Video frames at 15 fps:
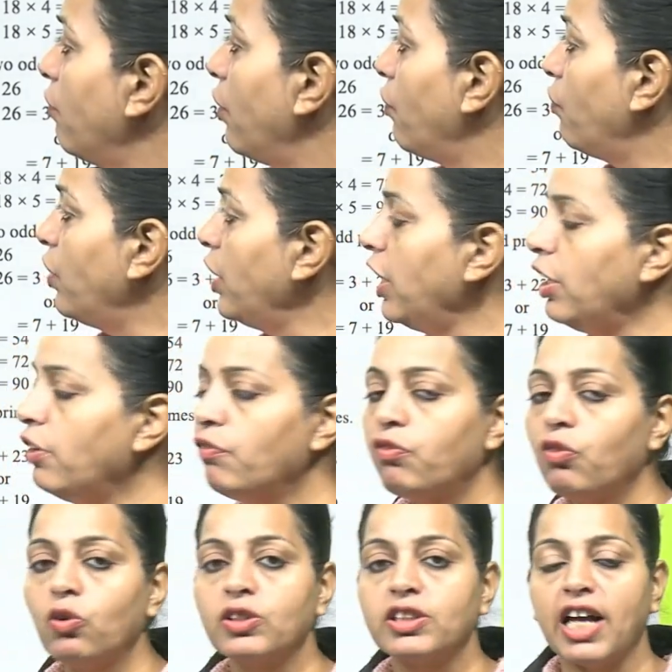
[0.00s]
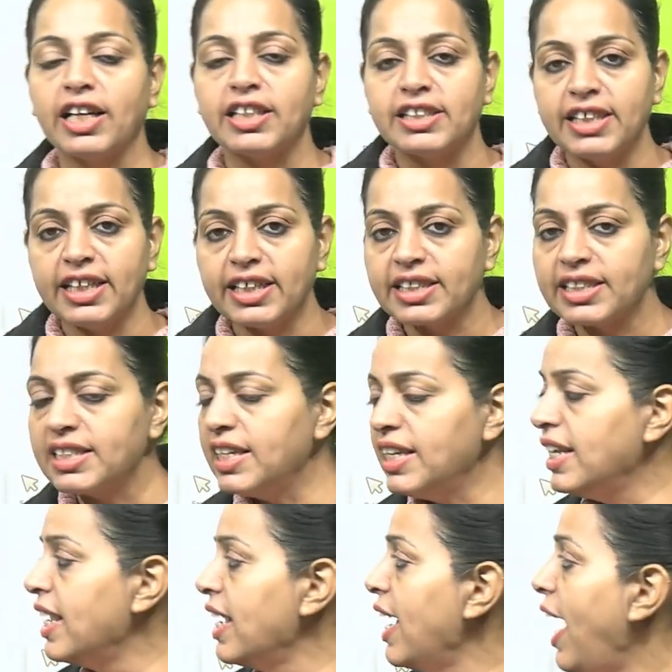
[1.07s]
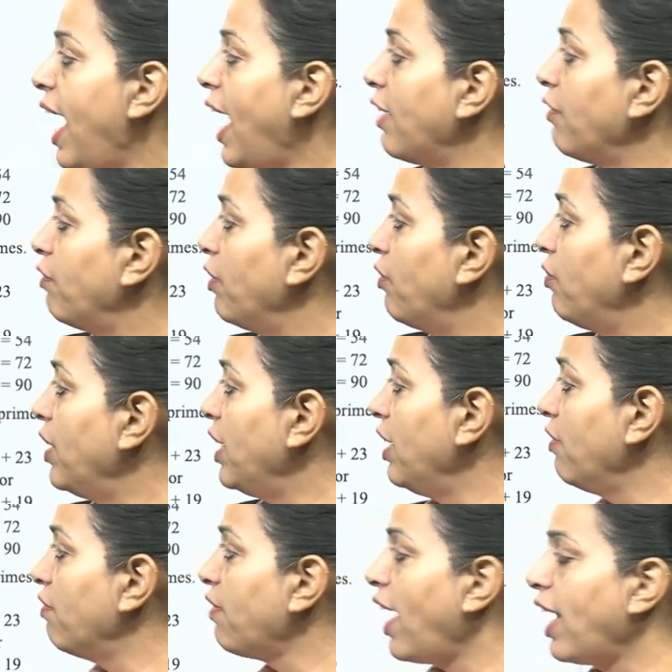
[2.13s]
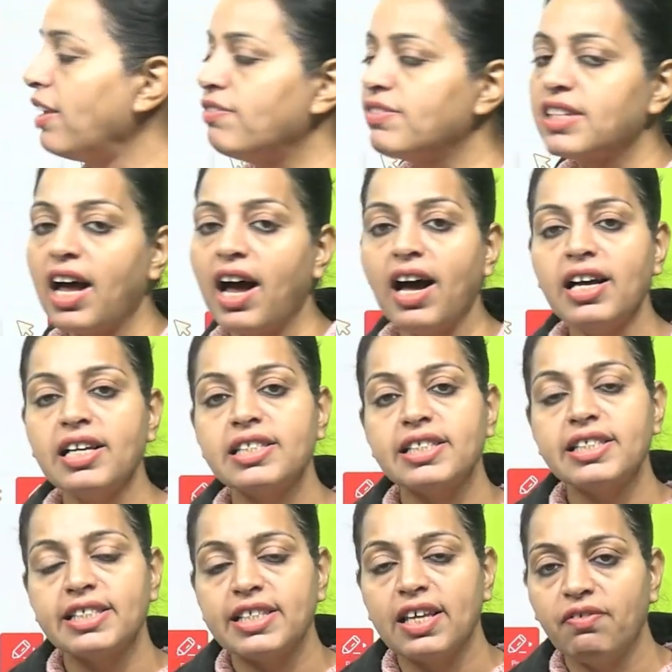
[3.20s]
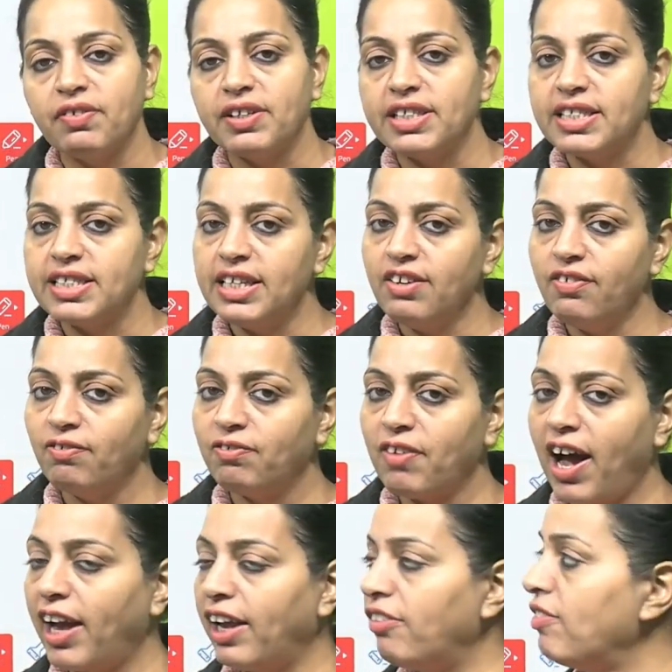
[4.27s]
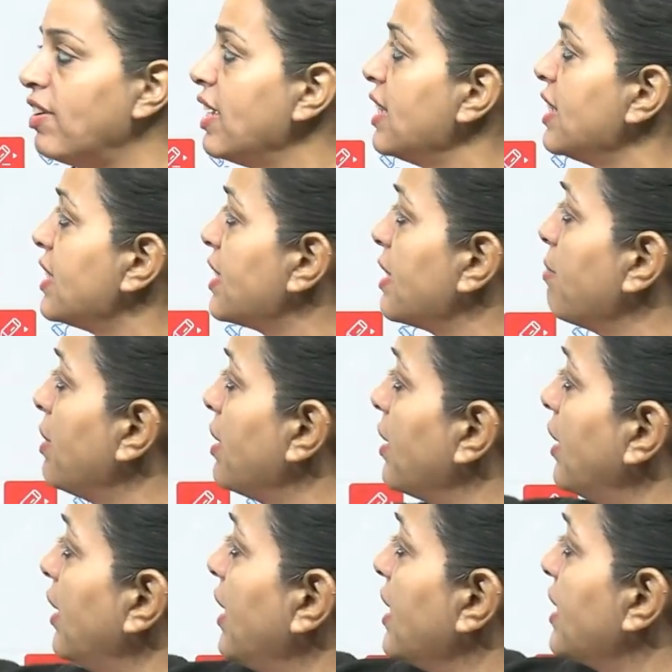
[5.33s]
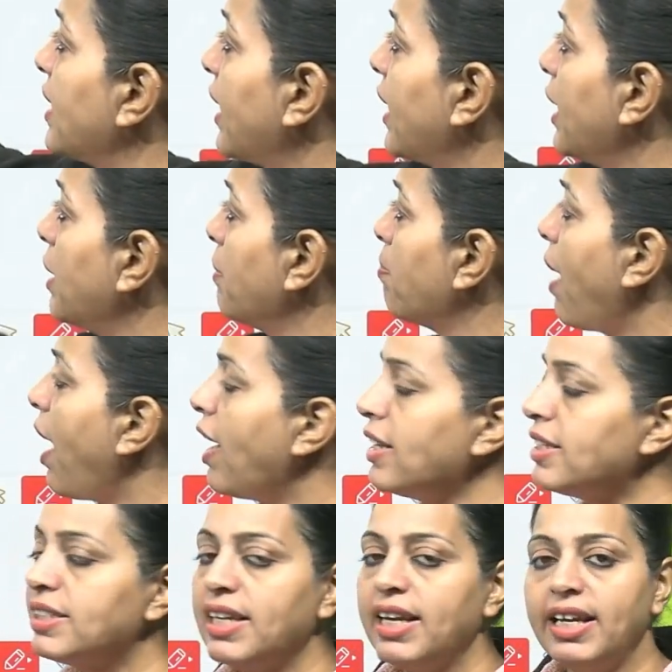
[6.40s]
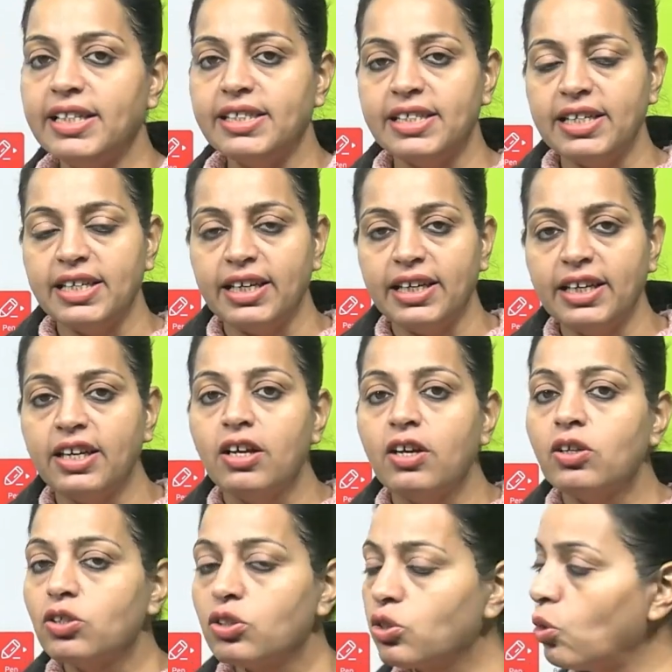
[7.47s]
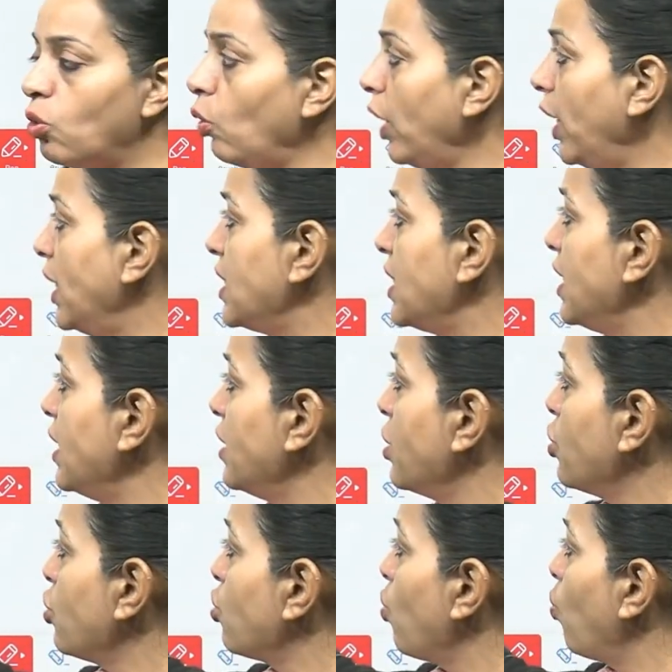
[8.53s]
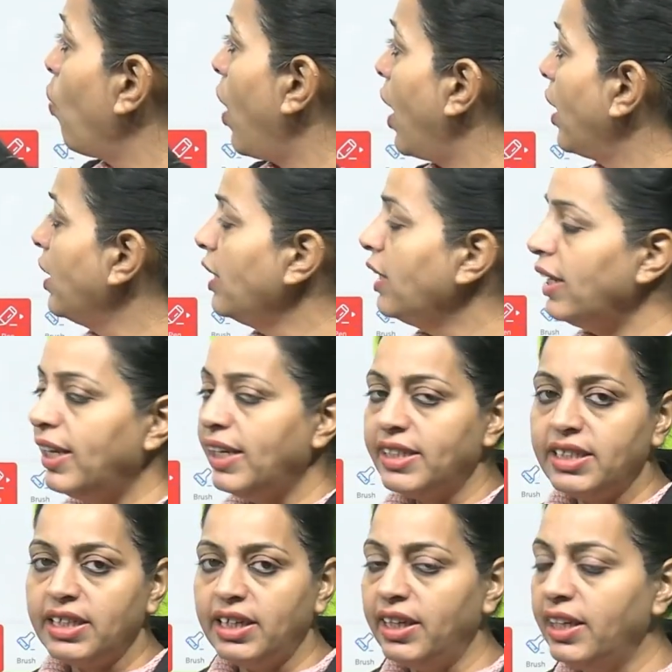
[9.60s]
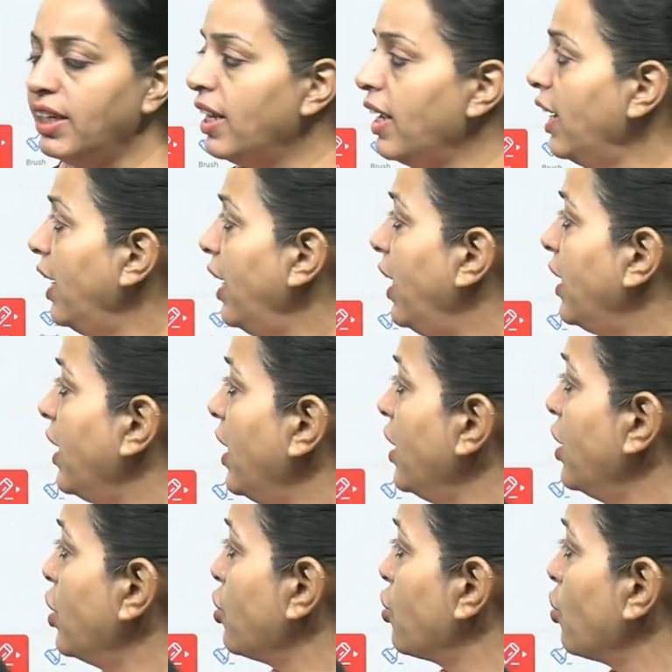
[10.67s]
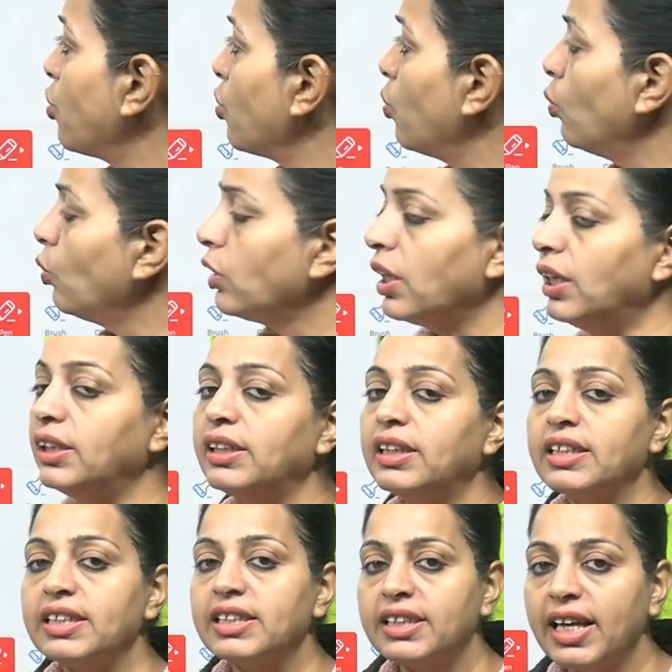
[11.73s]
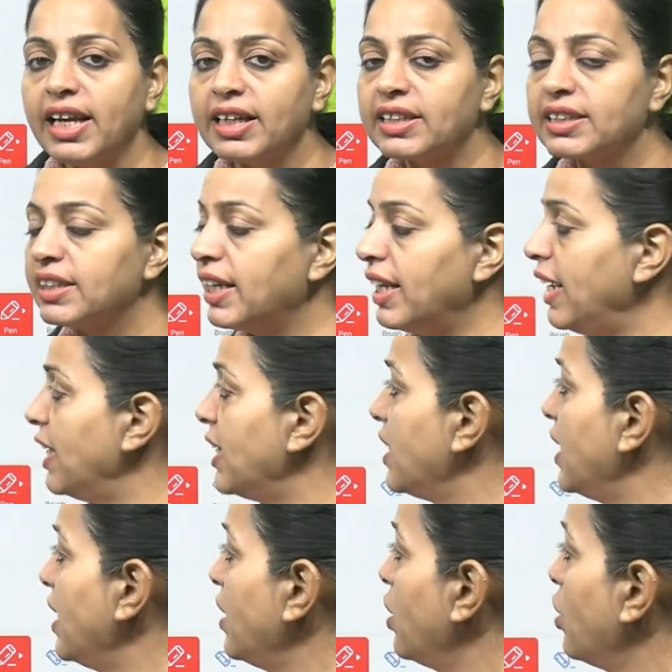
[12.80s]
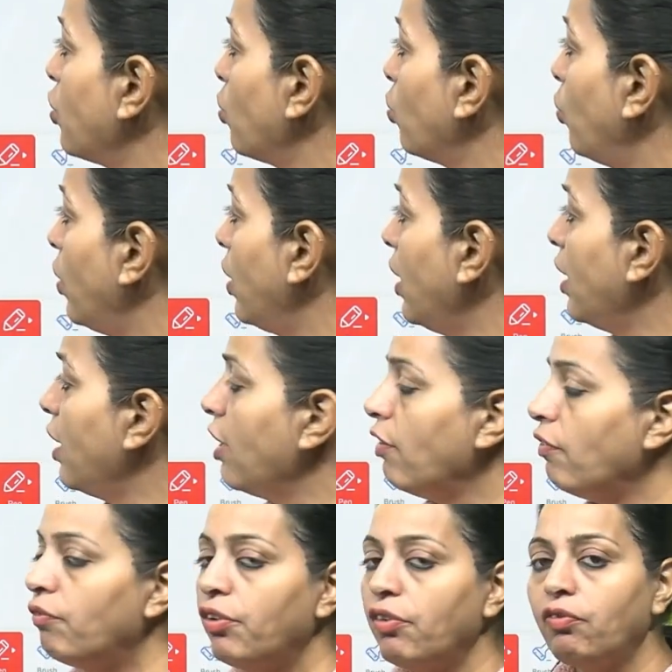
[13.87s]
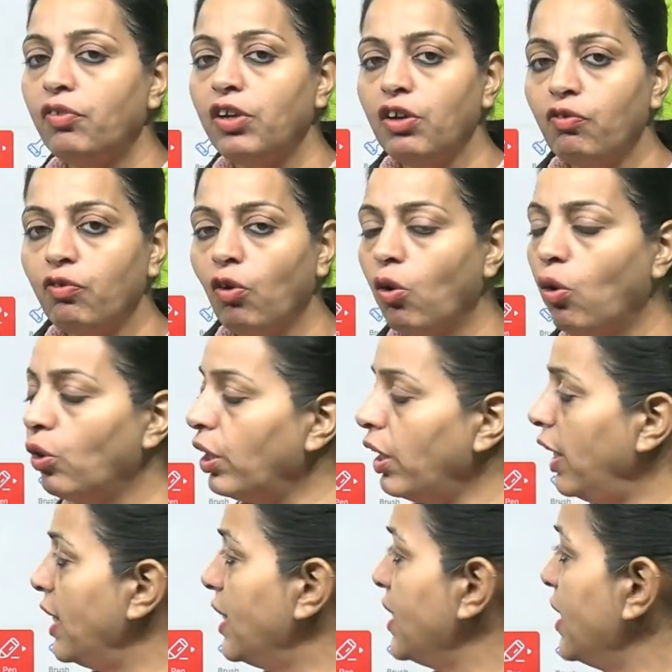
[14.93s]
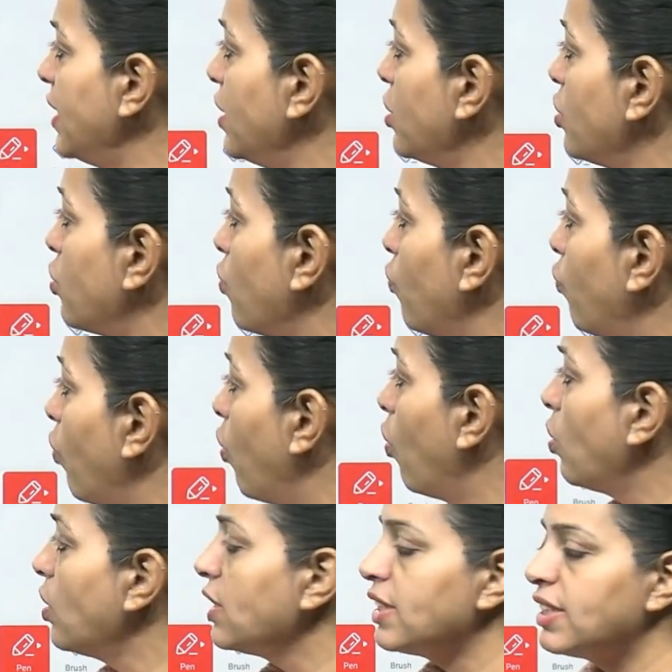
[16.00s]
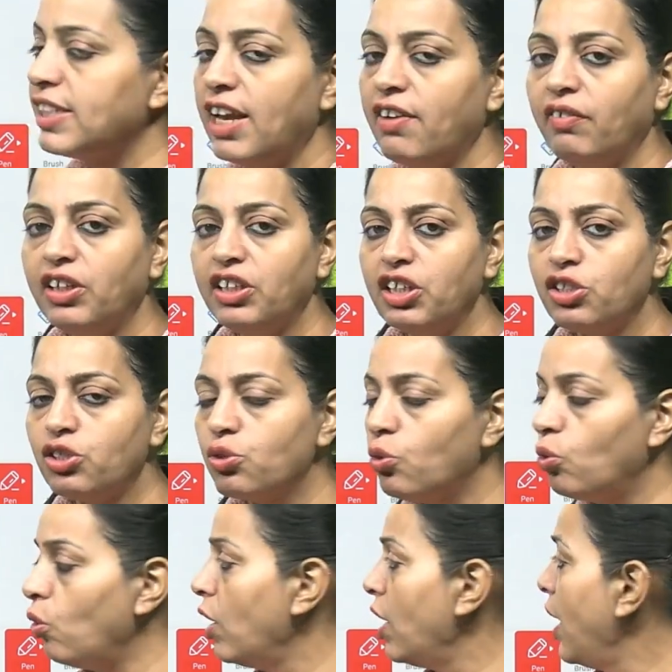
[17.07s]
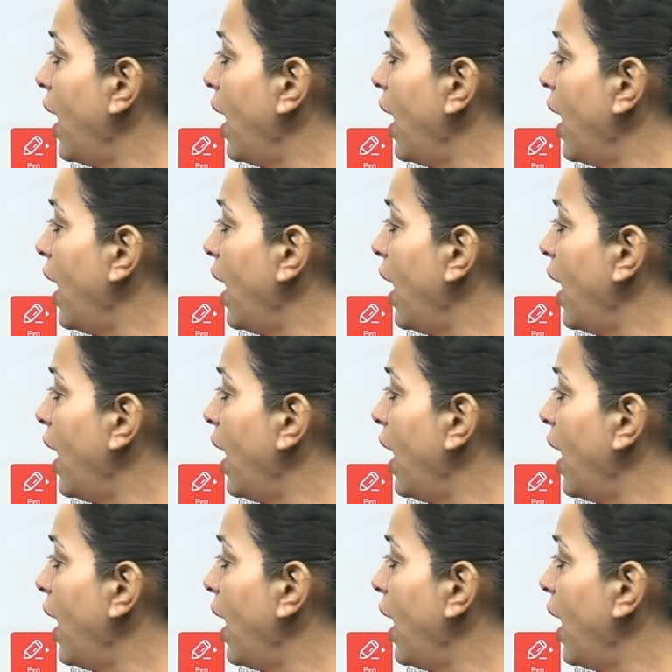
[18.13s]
15 4s are 60 and 15 5s are 75. Similarly second part 18. So 18 into 1 18, 18 into 2 36, 18 into 3 54, 18 into 4 72